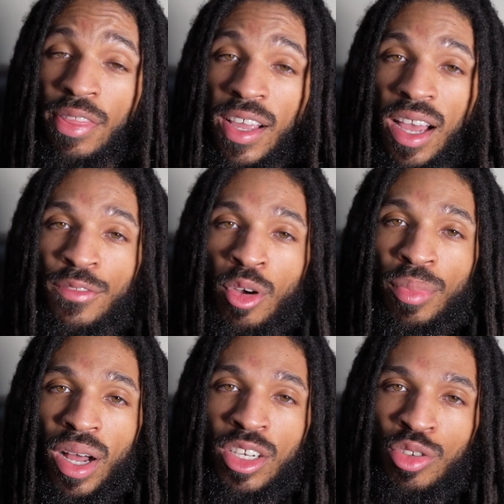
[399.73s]
thing I feel
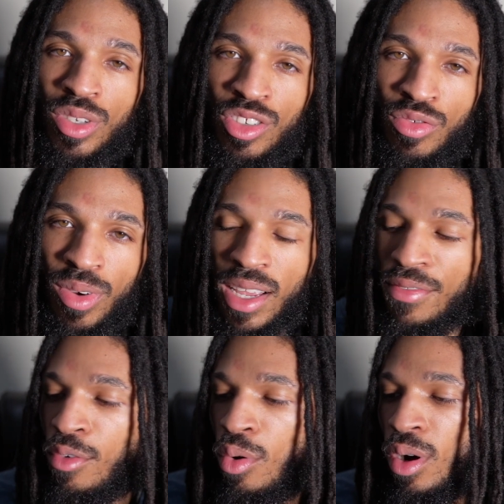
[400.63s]
banjo is great
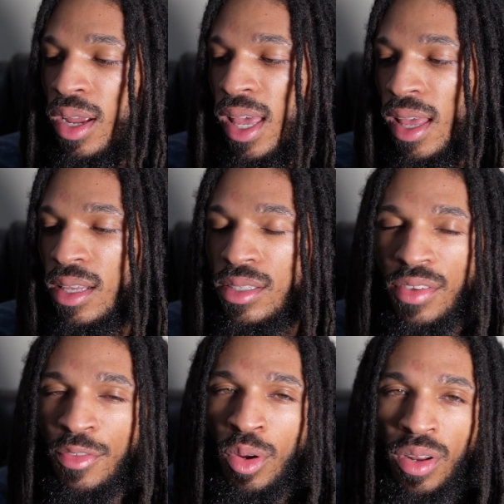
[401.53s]
for is
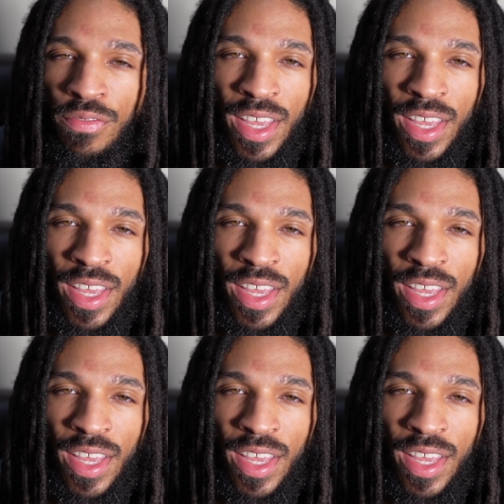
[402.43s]
if you're on a